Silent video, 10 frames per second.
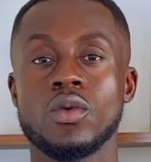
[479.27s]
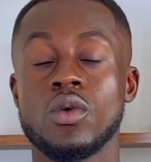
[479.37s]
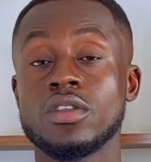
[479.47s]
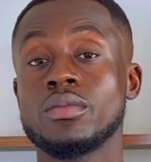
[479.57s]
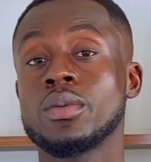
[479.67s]

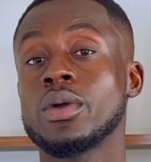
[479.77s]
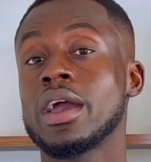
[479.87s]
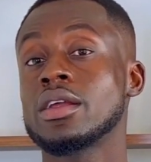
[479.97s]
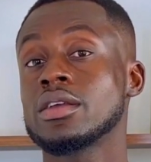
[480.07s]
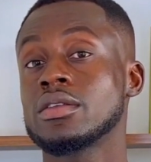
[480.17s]
causing people
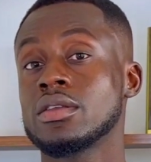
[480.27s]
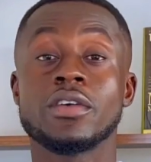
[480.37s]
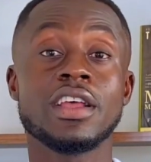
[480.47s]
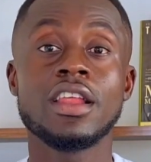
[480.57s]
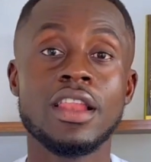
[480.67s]
headaches. Or
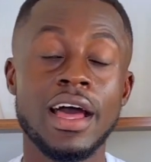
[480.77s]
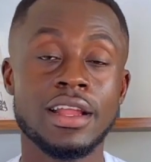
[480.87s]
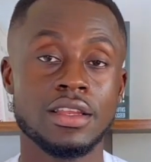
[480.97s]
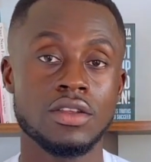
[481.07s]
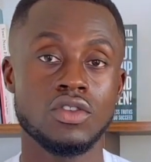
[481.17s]
selling land